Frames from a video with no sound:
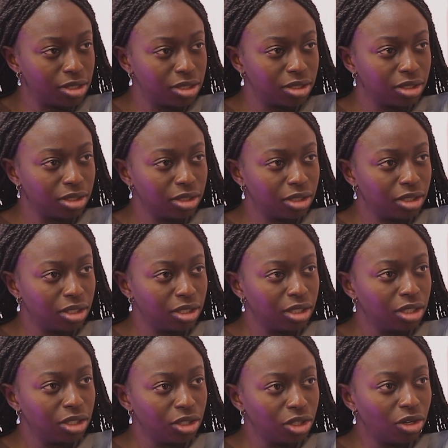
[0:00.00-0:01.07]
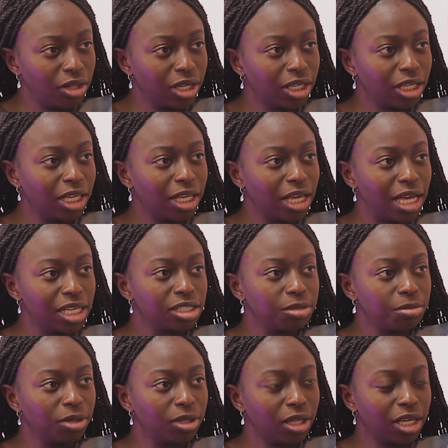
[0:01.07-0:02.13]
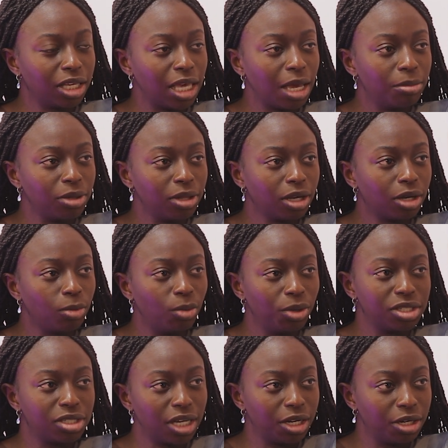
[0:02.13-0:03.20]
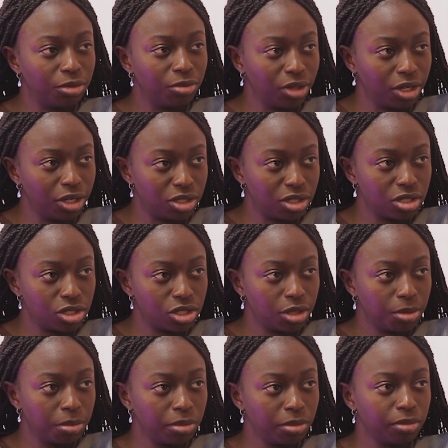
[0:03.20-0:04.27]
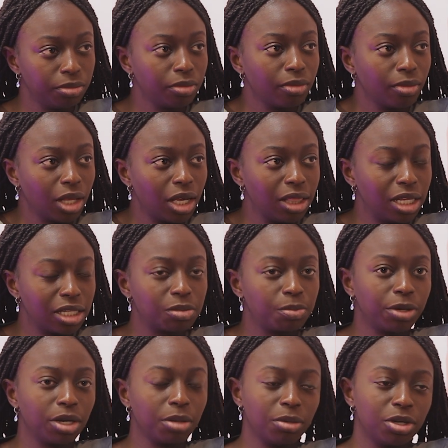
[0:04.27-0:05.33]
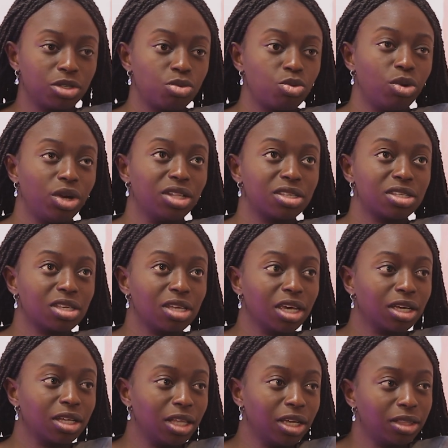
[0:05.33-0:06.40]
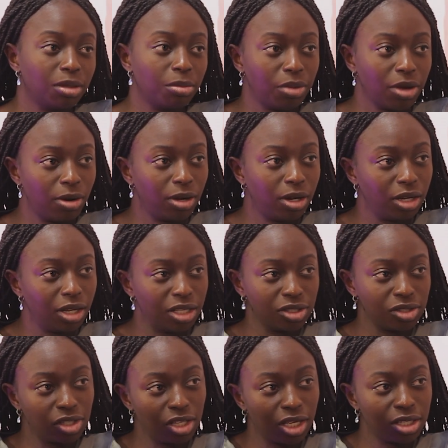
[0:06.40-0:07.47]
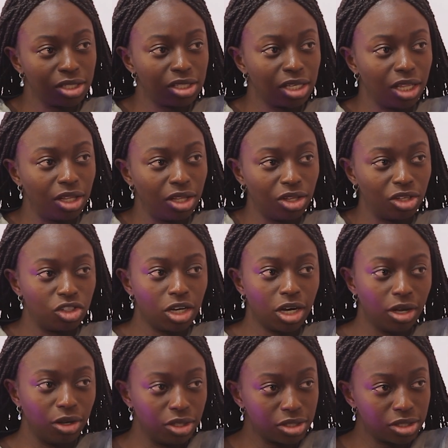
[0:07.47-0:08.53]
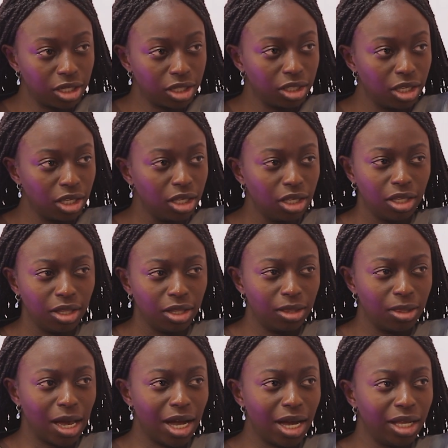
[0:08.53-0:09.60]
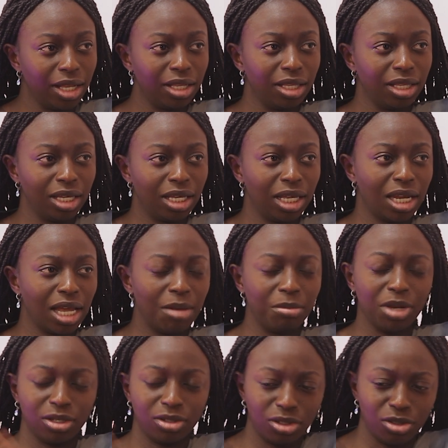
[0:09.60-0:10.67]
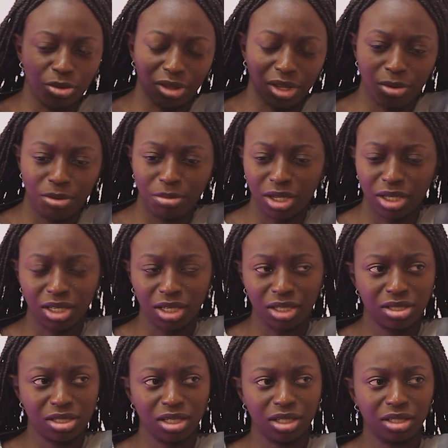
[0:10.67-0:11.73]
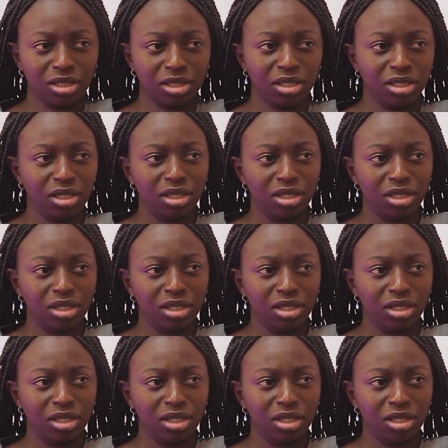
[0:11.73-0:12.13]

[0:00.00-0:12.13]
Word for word: Exactly. You know, like, yeah. it has to be... Like, it can't be, like, a one-sided relationship. Right. And that's pretty much what it's like. Like, the parent is this, and then the child is, like, yeah. that. And I'm not doing that with my kids. Like, yeah.